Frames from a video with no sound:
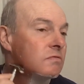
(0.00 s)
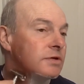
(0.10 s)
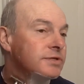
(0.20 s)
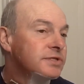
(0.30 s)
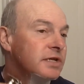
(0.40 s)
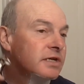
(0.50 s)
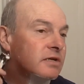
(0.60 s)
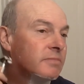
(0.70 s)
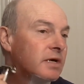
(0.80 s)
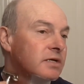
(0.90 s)
Ones
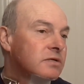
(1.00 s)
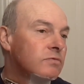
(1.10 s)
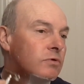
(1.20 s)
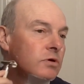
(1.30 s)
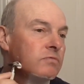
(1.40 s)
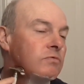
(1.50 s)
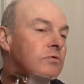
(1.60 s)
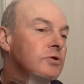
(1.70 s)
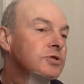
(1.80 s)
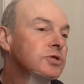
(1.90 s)
dating back to World
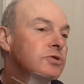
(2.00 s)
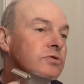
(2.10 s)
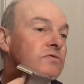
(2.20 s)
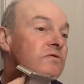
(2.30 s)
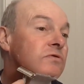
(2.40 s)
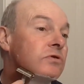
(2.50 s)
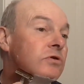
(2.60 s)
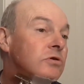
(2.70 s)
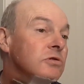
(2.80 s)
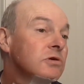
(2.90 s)
War II or
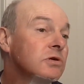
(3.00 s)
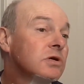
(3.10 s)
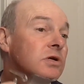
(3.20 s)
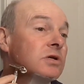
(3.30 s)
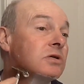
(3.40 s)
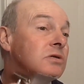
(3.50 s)
earlier.